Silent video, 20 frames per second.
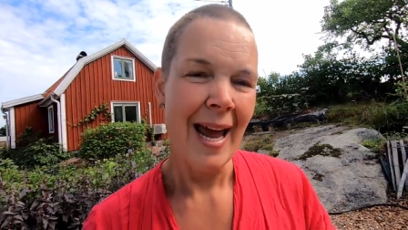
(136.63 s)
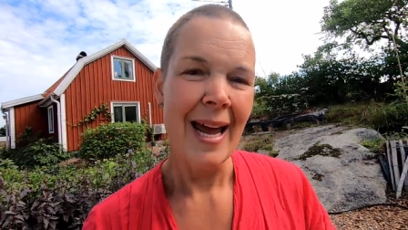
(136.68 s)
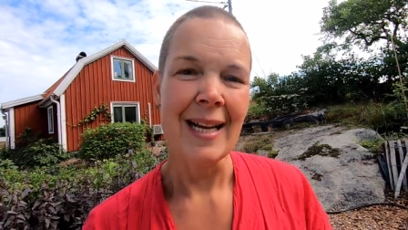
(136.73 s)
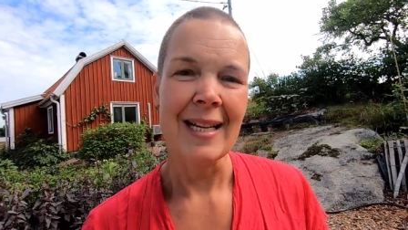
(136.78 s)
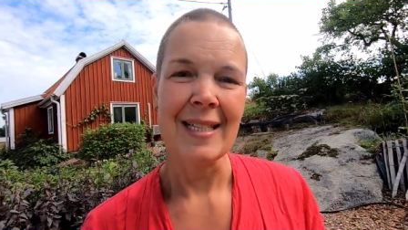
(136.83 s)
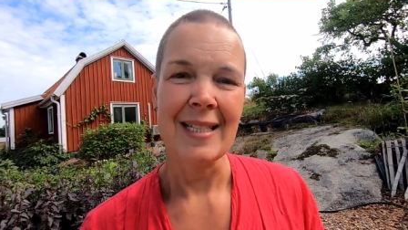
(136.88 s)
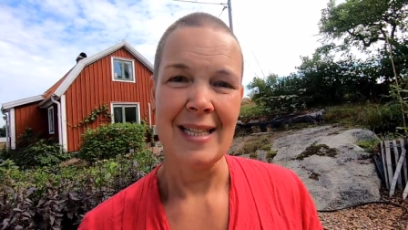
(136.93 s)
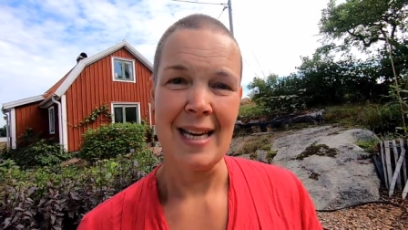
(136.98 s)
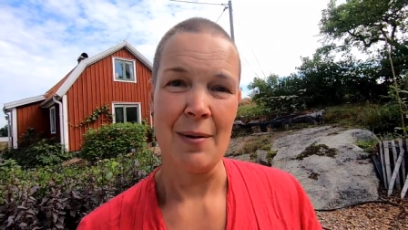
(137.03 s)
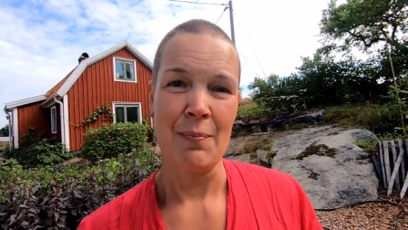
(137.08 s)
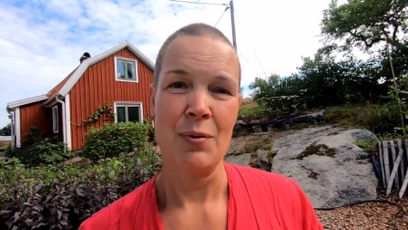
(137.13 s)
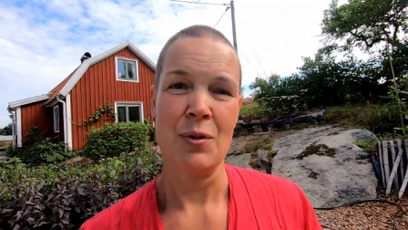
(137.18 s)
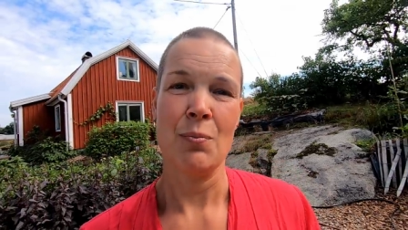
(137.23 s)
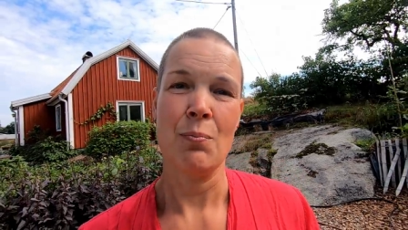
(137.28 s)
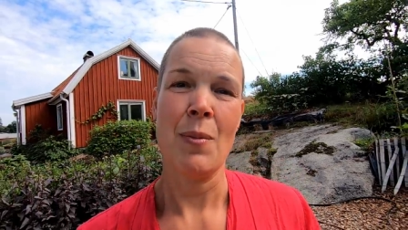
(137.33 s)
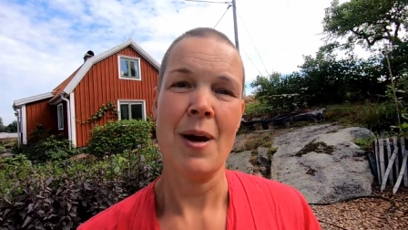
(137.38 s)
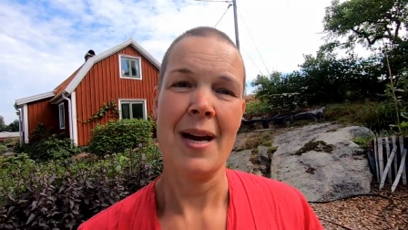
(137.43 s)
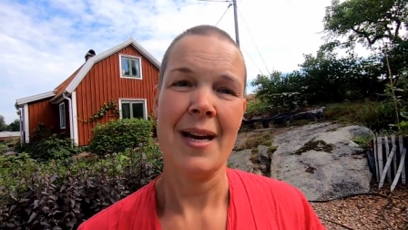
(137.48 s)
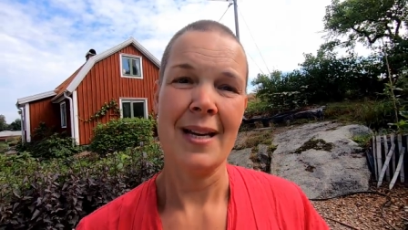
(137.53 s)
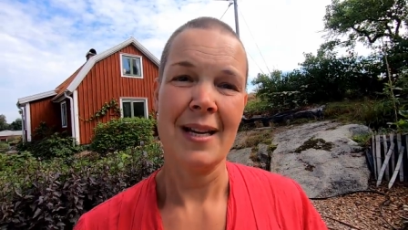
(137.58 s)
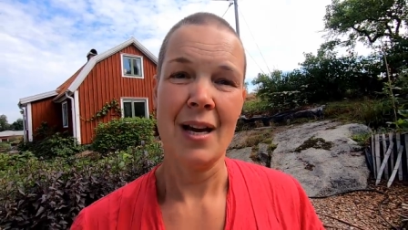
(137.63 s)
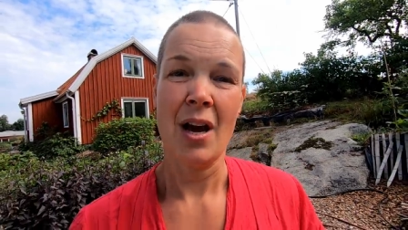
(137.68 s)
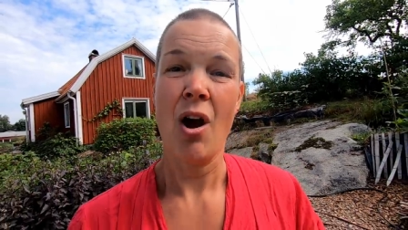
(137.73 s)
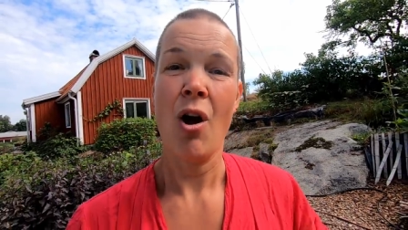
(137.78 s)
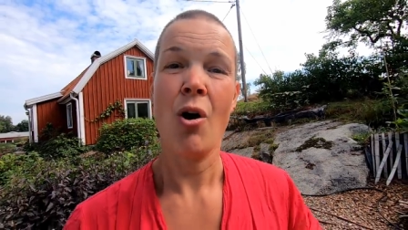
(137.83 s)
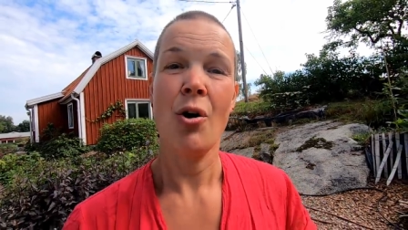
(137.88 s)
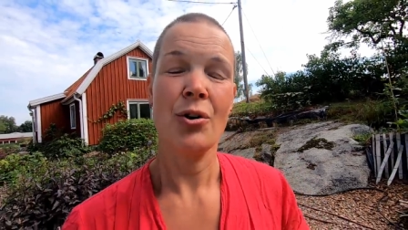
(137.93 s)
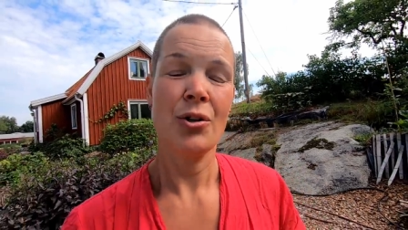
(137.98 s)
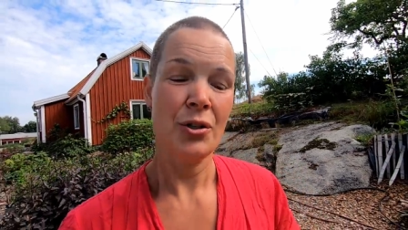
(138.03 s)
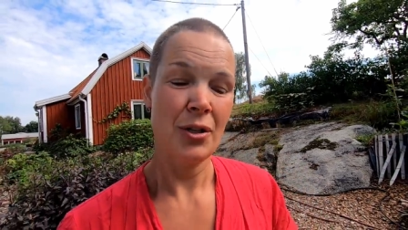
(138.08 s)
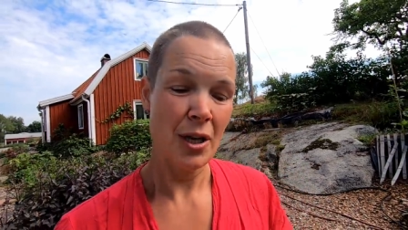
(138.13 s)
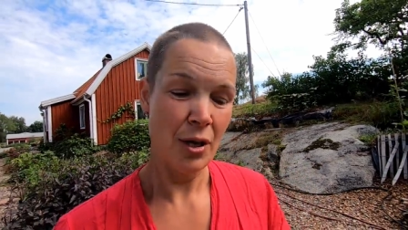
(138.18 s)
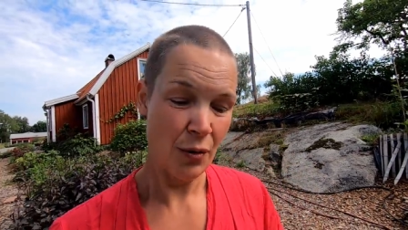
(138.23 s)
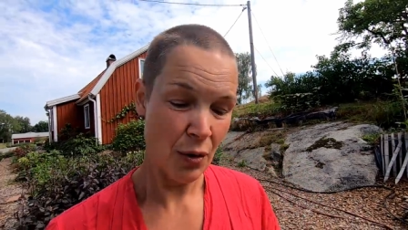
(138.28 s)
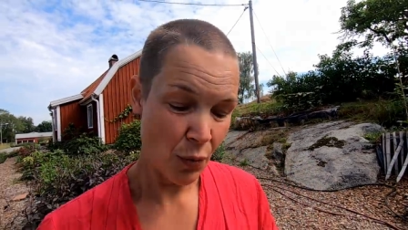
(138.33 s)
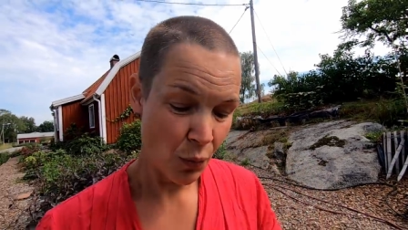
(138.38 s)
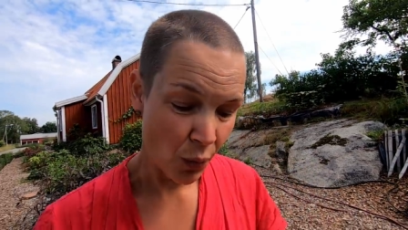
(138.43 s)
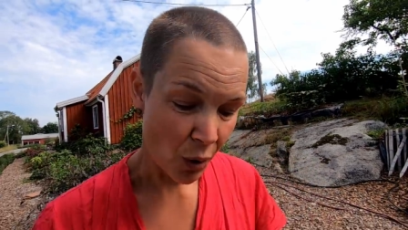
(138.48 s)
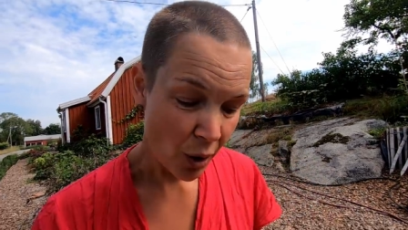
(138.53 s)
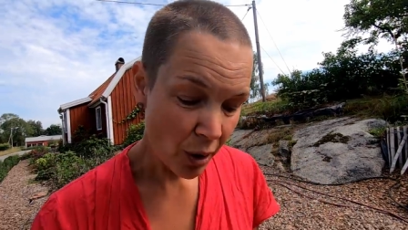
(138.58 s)
except my
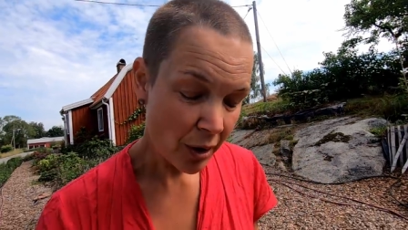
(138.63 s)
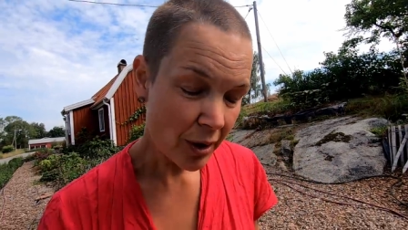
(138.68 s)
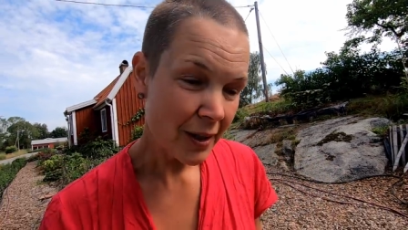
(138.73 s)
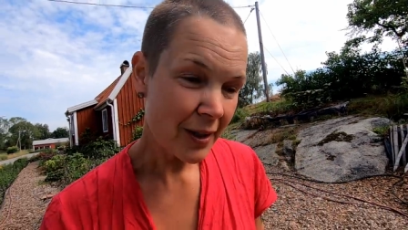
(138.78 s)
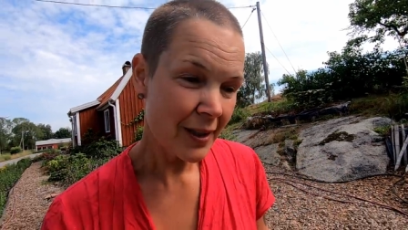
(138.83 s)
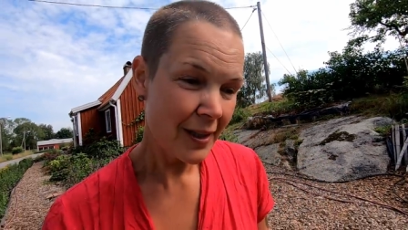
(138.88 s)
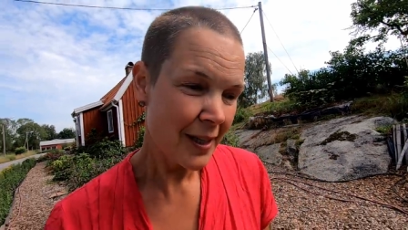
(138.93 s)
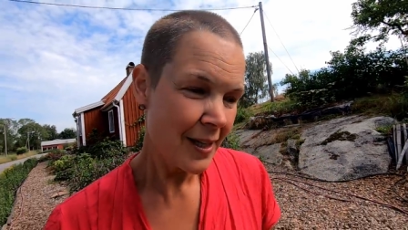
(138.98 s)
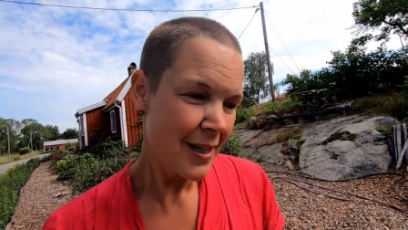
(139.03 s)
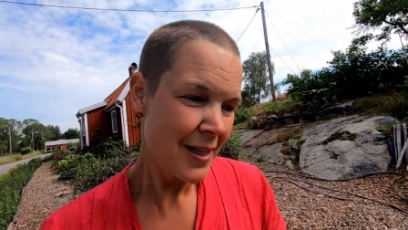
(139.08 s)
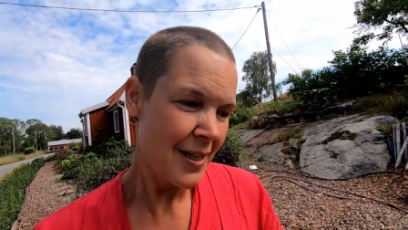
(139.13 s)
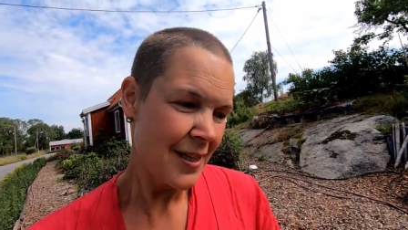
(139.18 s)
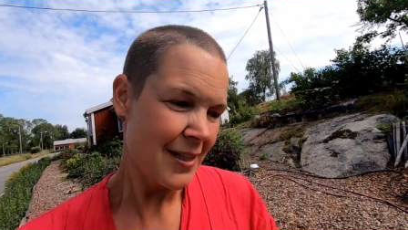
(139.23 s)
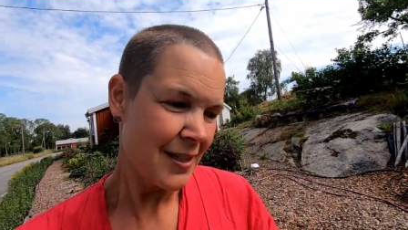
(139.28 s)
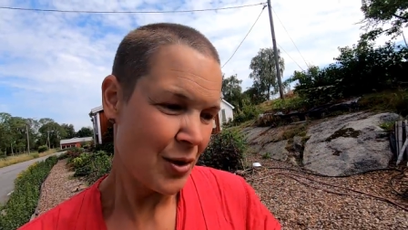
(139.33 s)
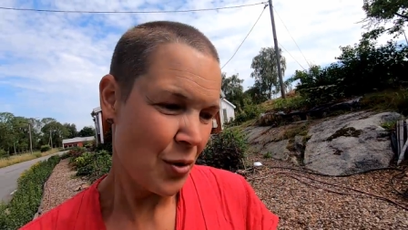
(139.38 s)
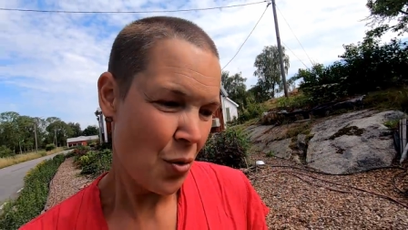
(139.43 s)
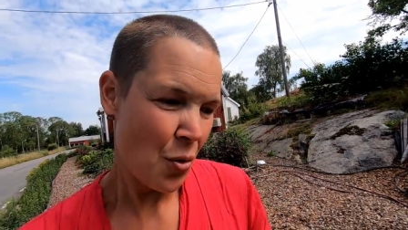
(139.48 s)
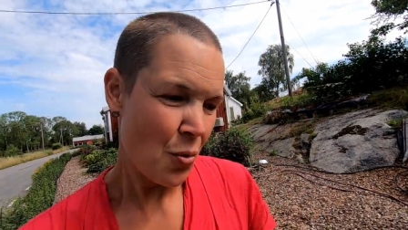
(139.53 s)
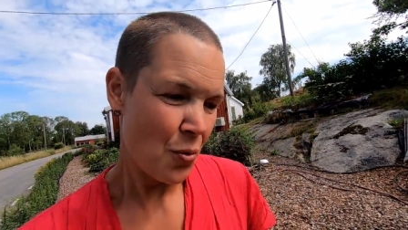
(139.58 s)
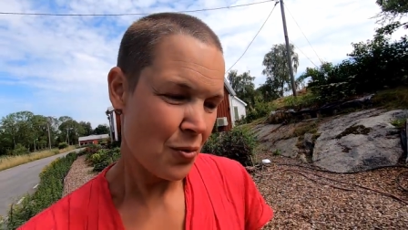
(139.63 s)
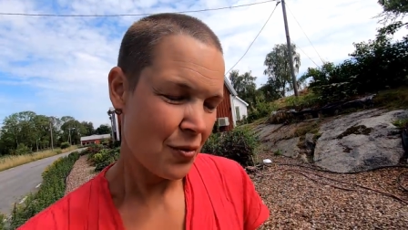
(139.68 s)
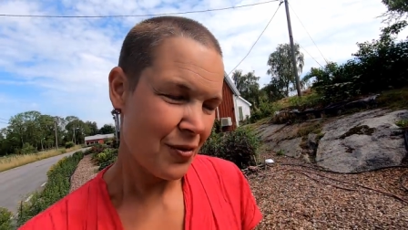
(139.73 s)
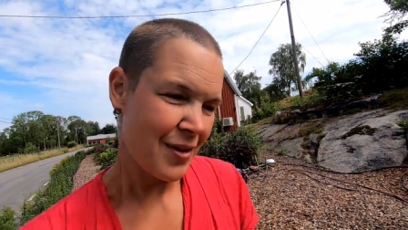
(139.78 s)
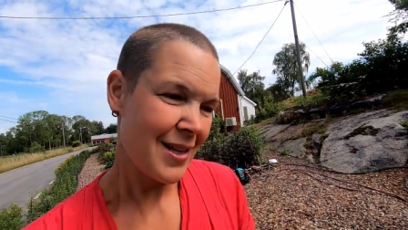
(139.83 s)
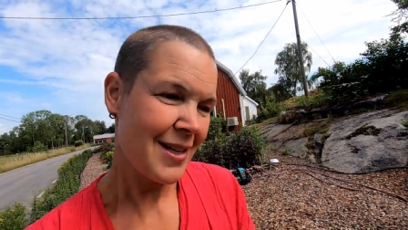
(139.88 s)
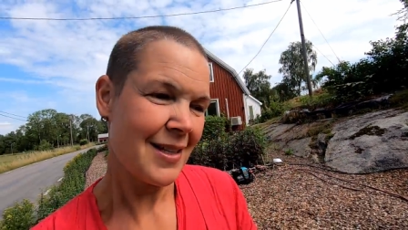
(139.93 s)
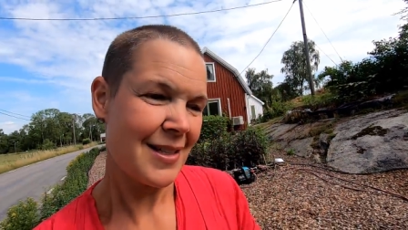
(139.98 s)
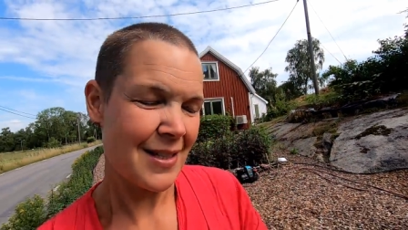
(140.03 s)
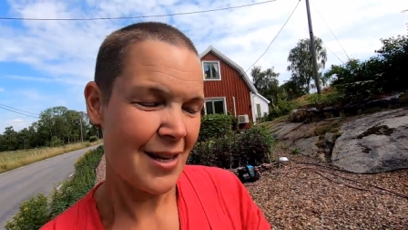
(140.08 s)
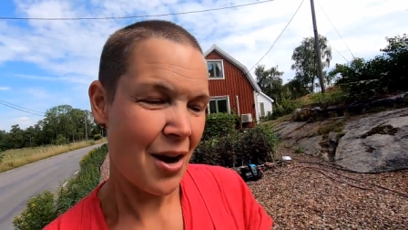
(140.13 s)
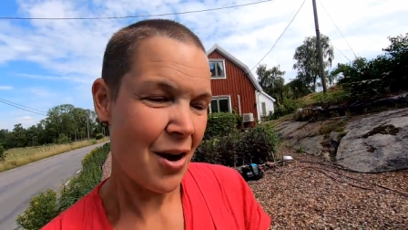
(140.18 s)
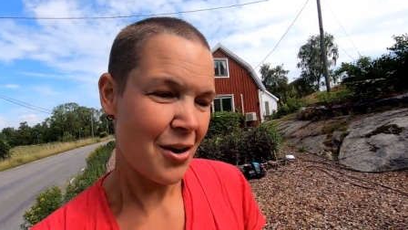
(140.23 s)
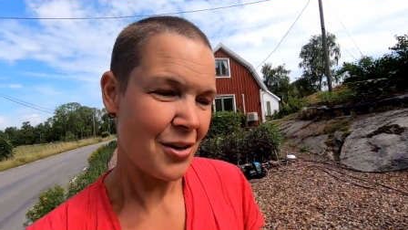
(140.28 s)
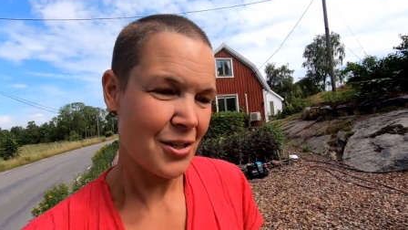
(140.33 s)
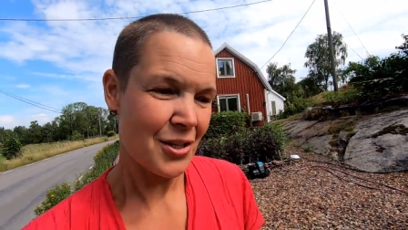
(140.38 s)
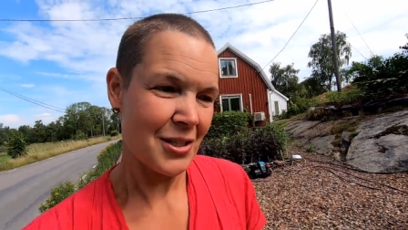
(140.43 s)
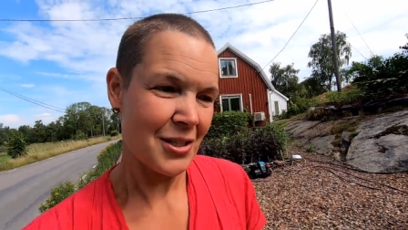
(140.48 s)
ordinary work. So things are